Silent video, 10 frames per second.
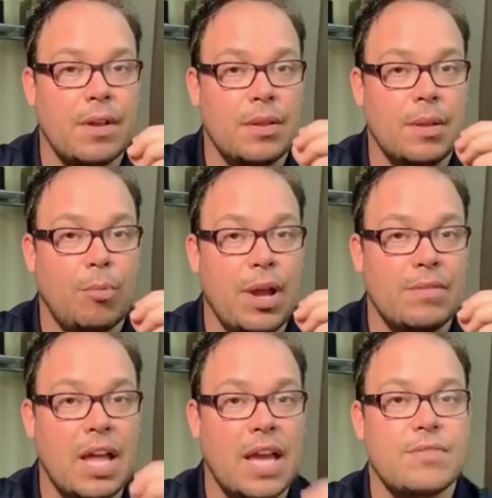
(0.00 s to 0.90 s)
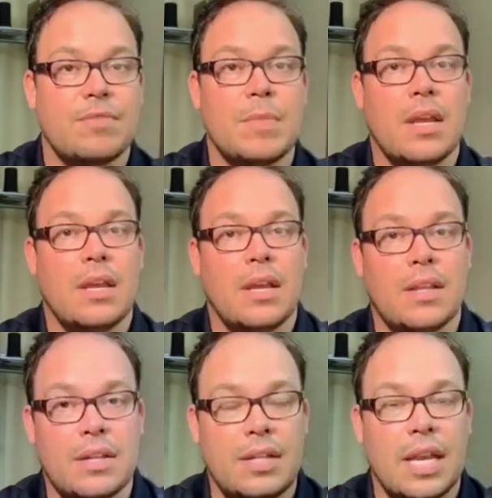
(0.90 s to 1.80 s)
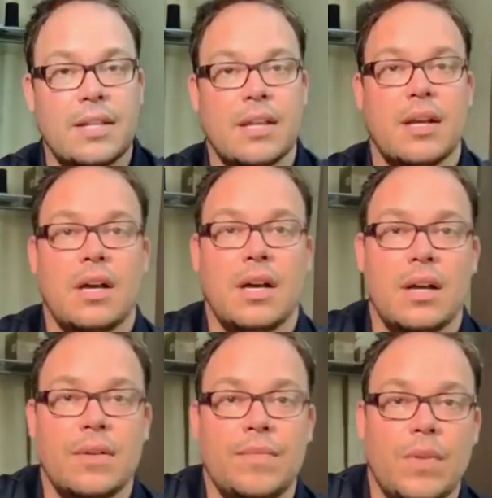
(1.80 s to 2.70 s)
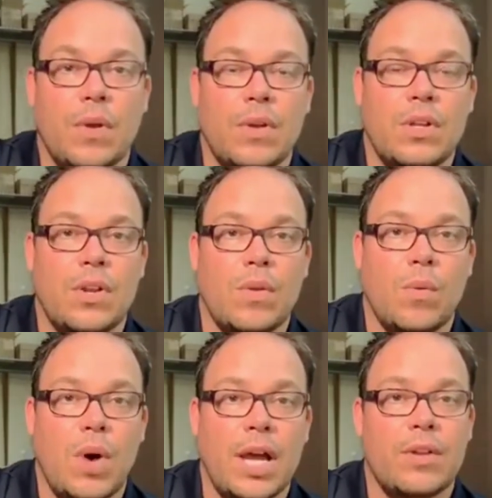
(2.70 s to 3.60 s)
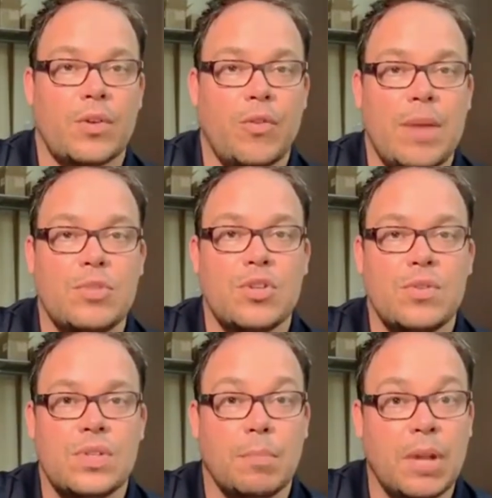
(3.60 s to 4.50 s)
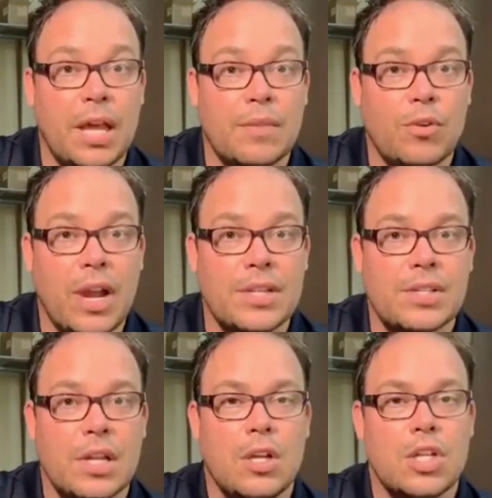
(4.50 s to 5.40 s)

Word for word: the bread of life, and then take the uh, the you know the wine or the grape juice, the blood of Christ.